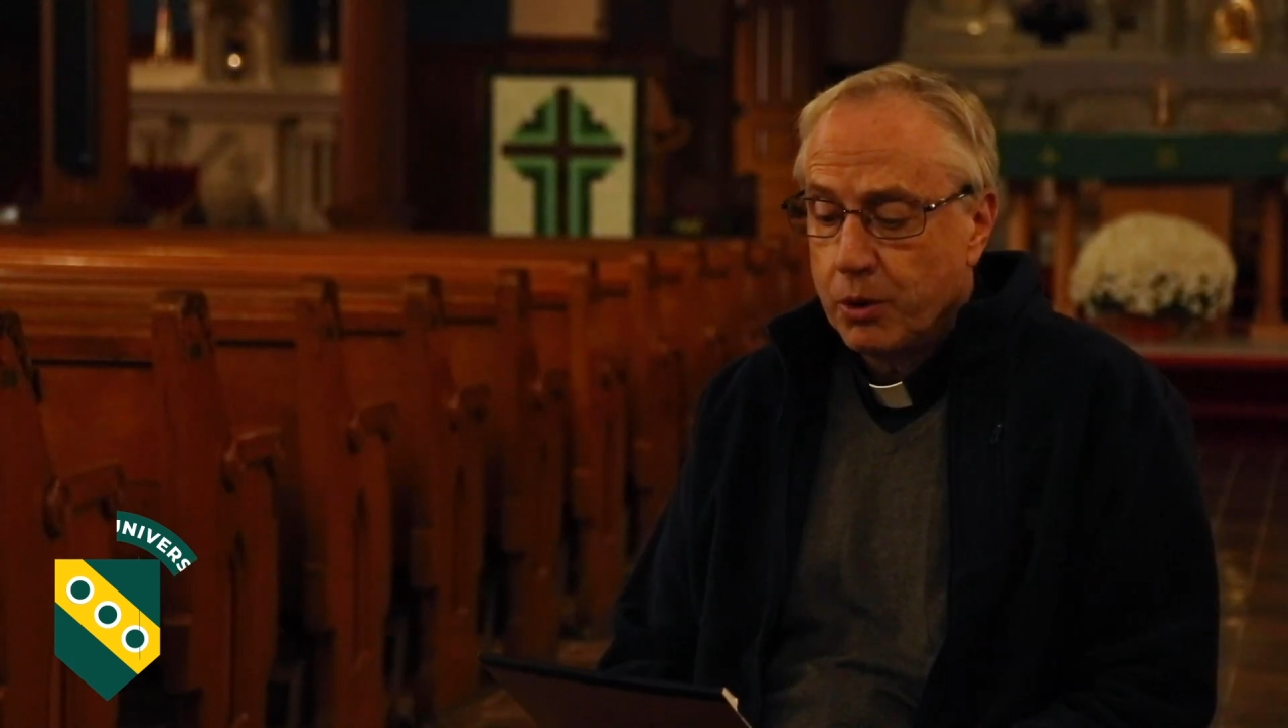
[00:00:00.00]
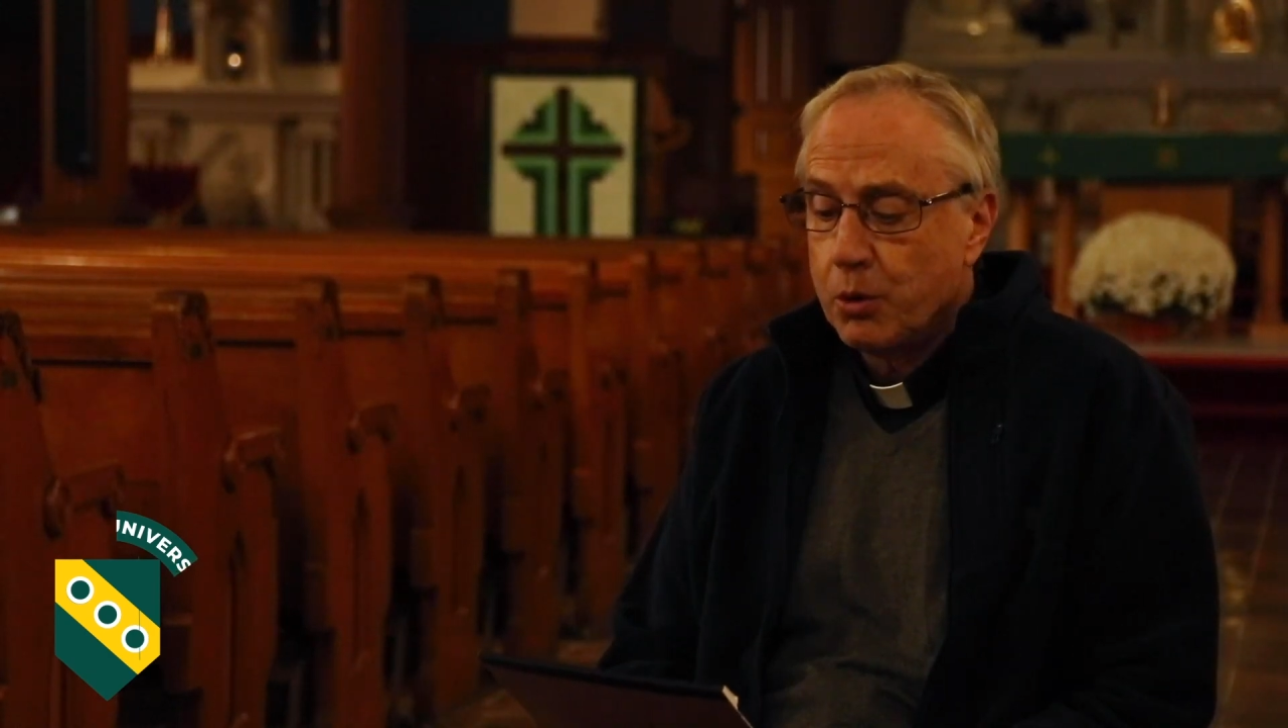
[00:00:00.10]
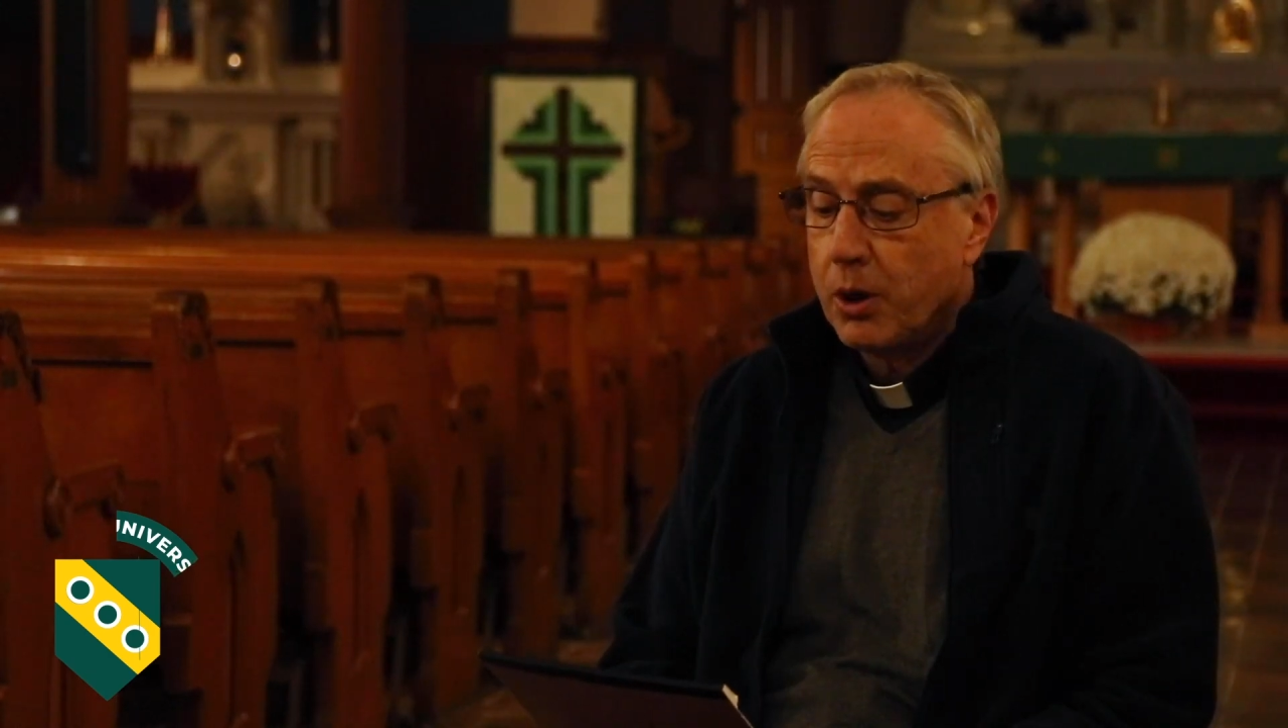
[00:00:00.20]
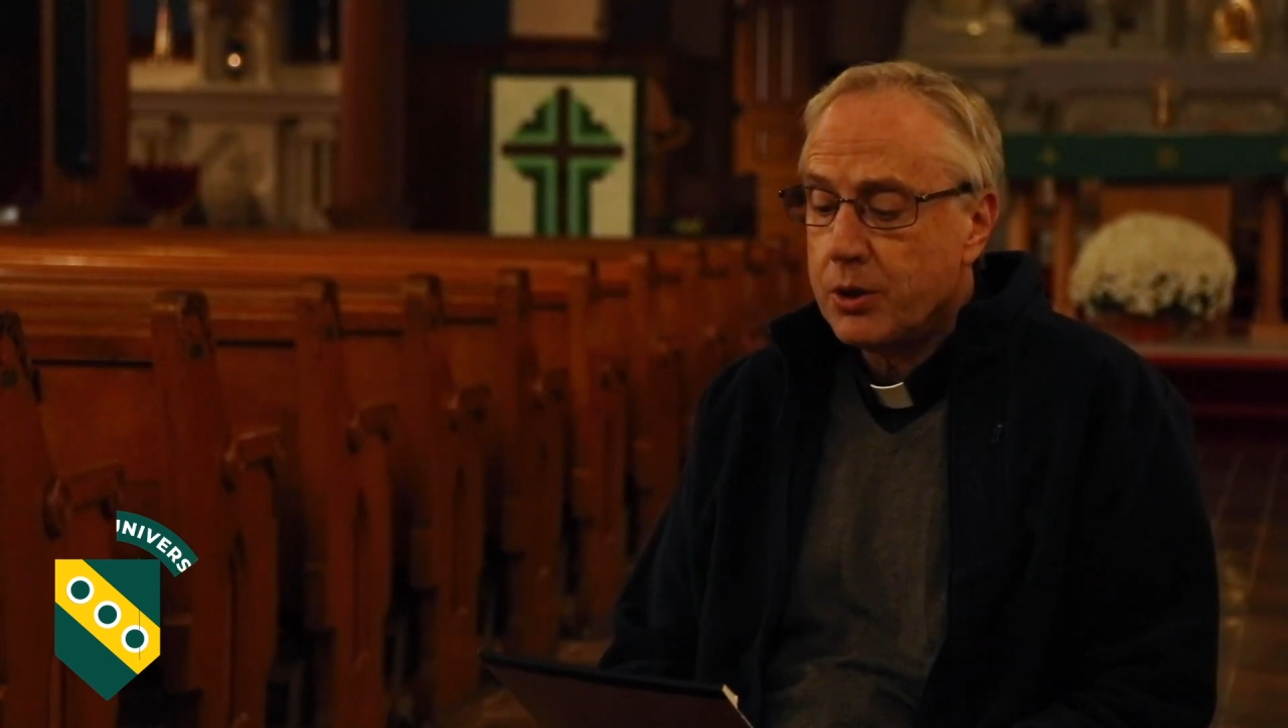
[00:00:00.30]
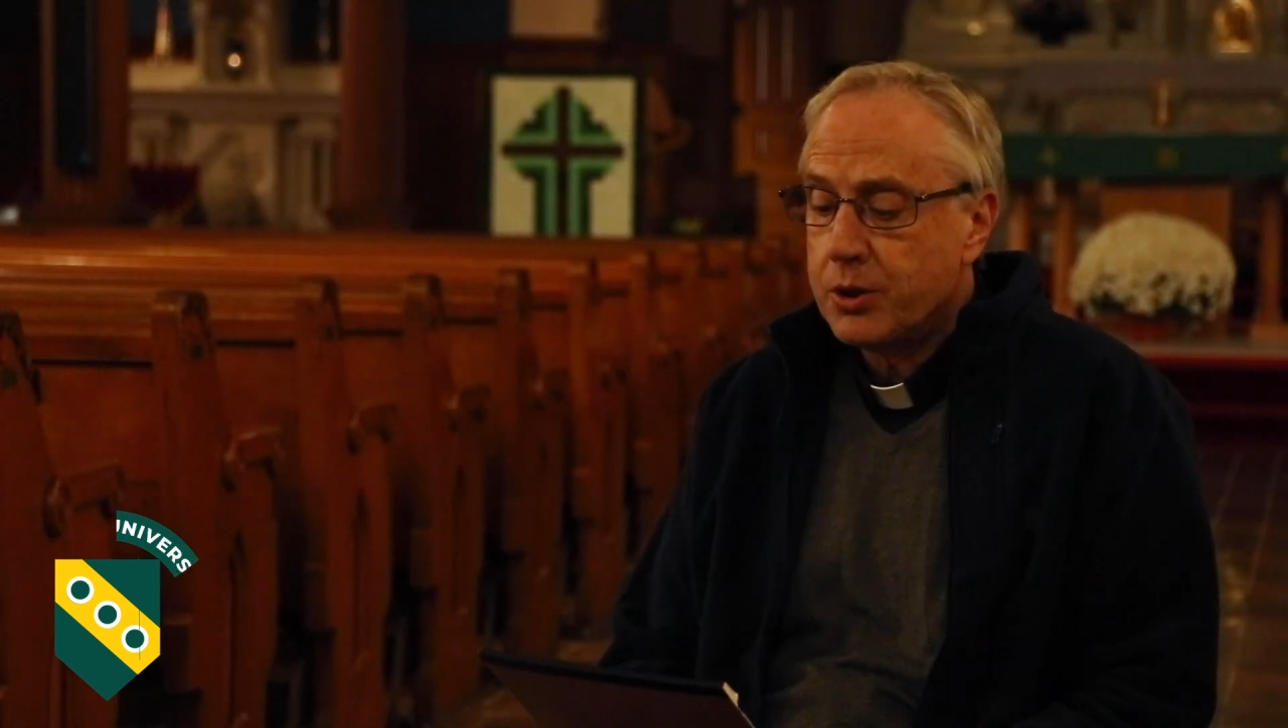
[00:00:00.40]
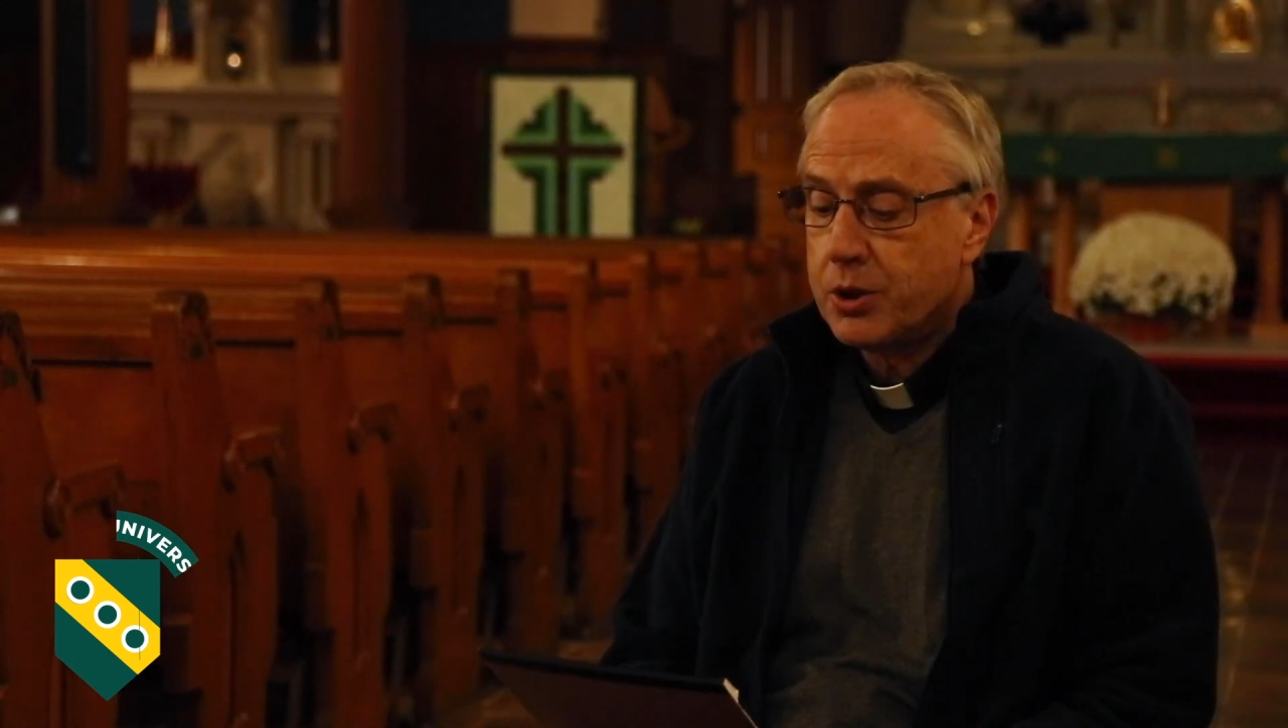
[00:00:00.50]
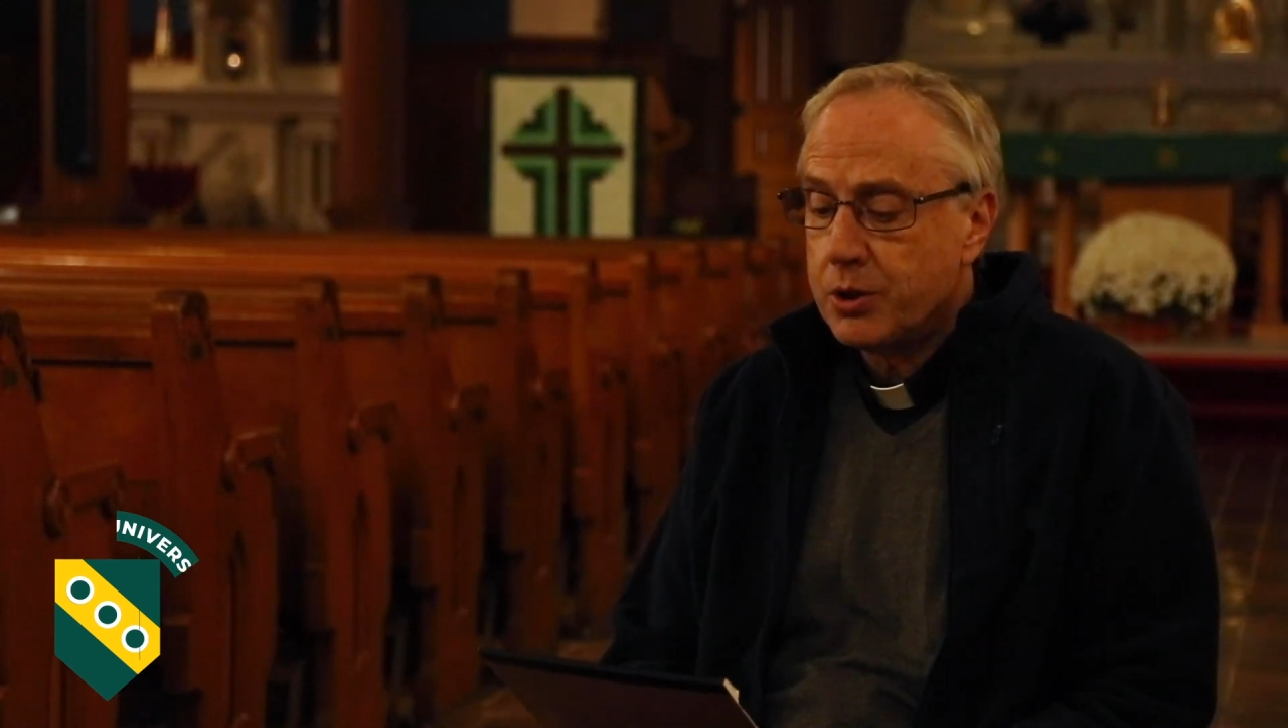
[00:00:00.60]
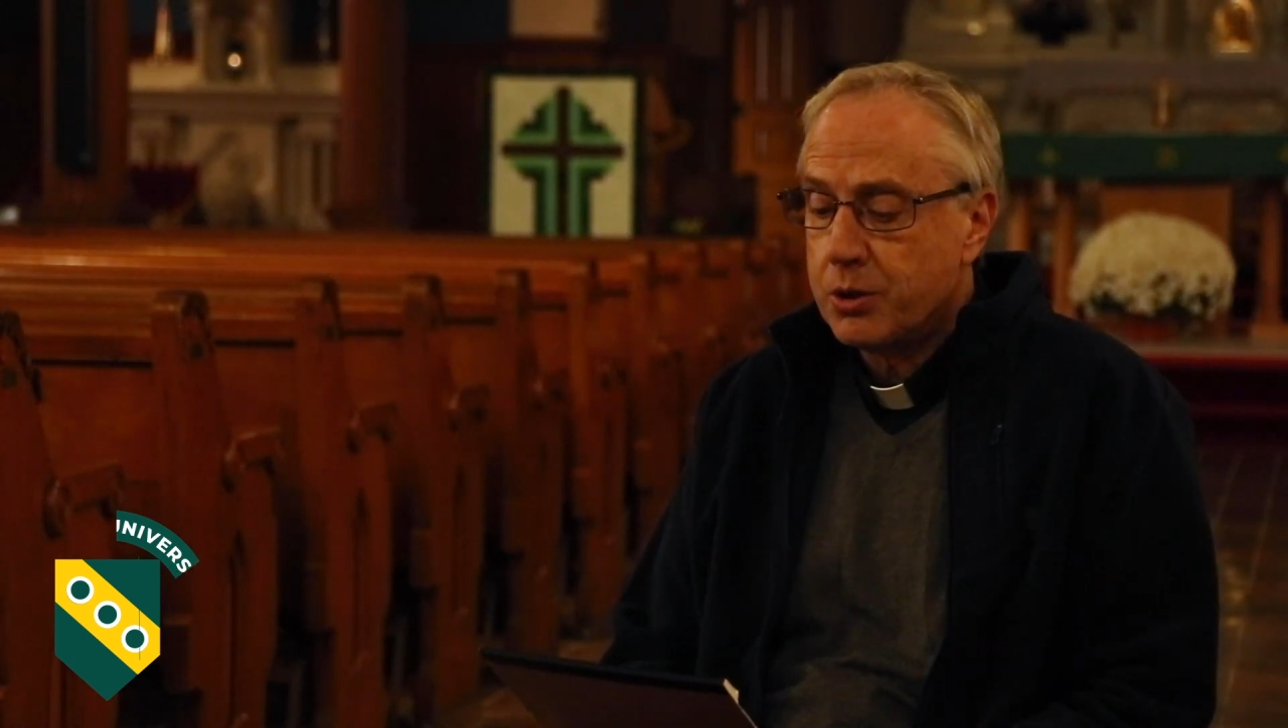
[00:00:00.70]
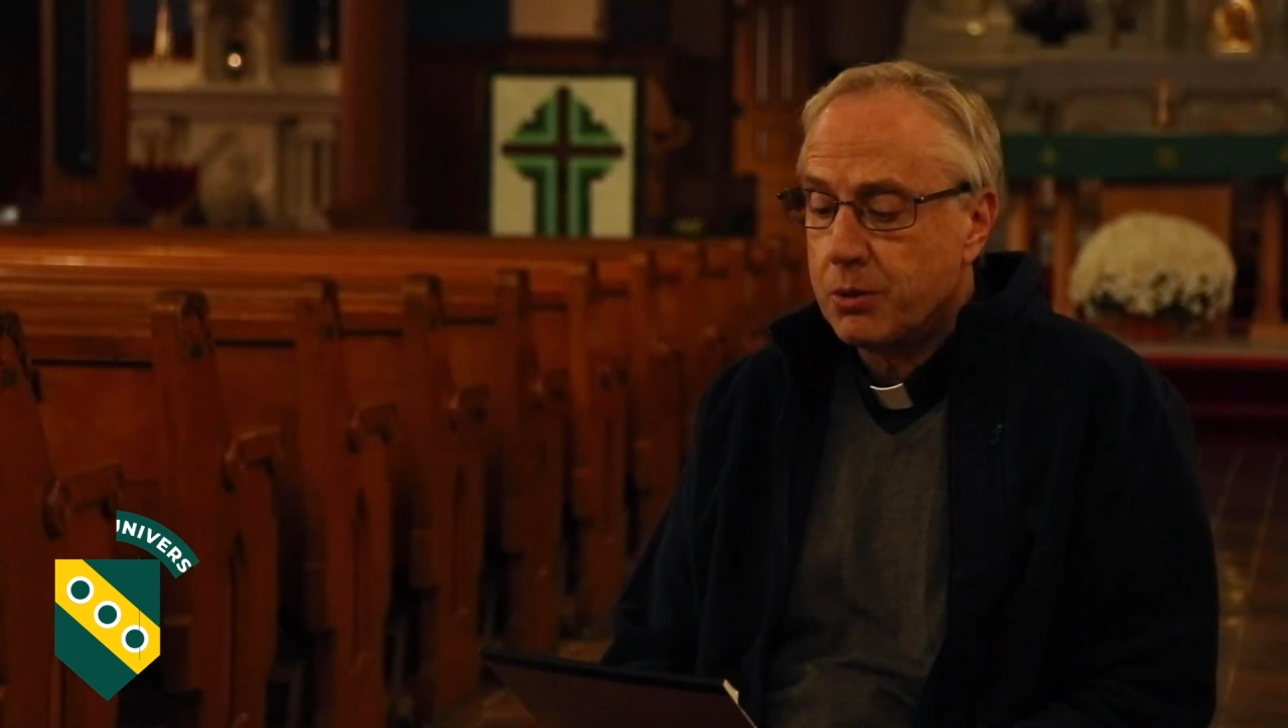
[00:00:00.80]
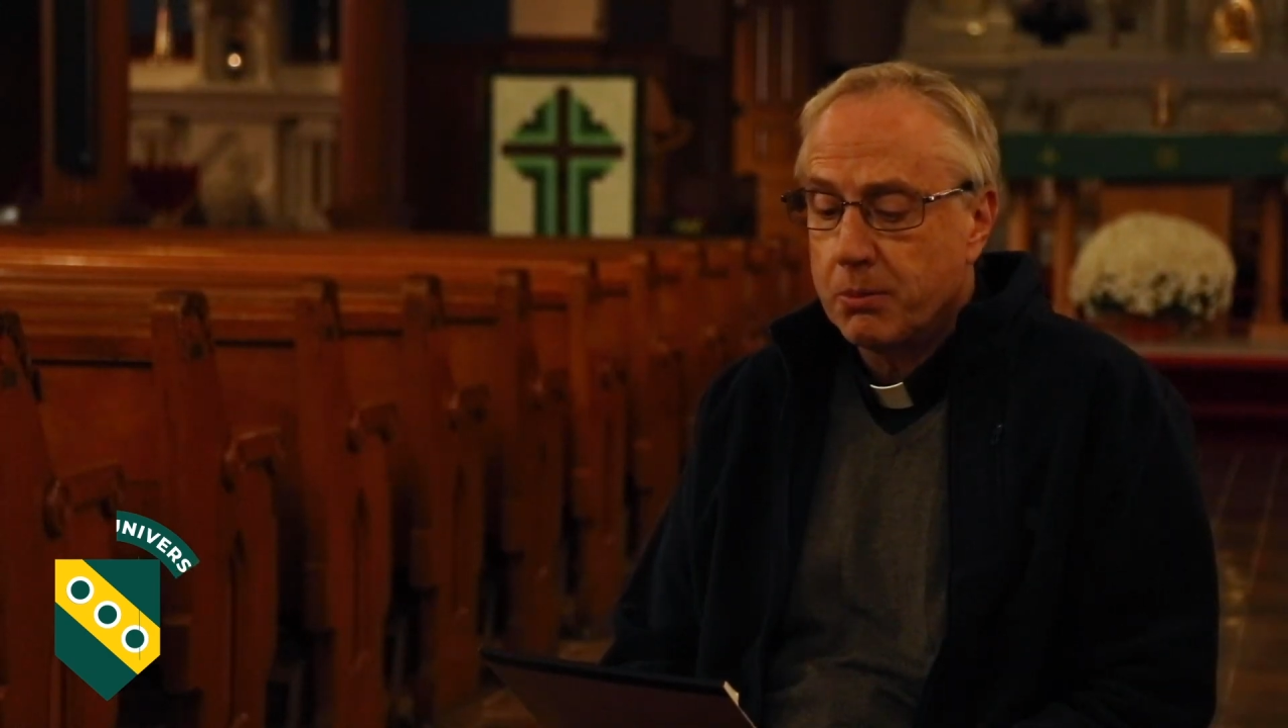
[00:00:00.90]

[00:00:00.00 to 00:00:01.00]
through our sister,